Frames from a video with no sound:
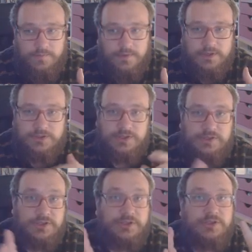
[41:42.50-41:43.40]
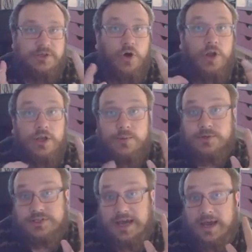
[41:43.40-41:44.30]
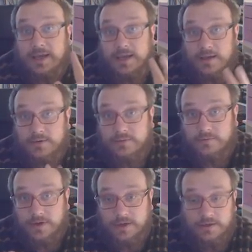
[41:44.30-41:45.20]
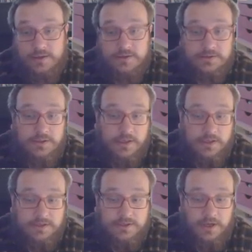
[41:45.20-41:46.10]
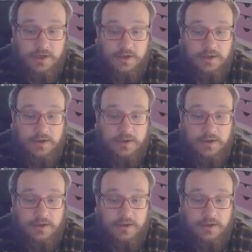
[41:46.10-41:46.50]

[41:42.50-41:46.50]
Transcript: So this is Hollywood hacking, really, isn't it? It's like,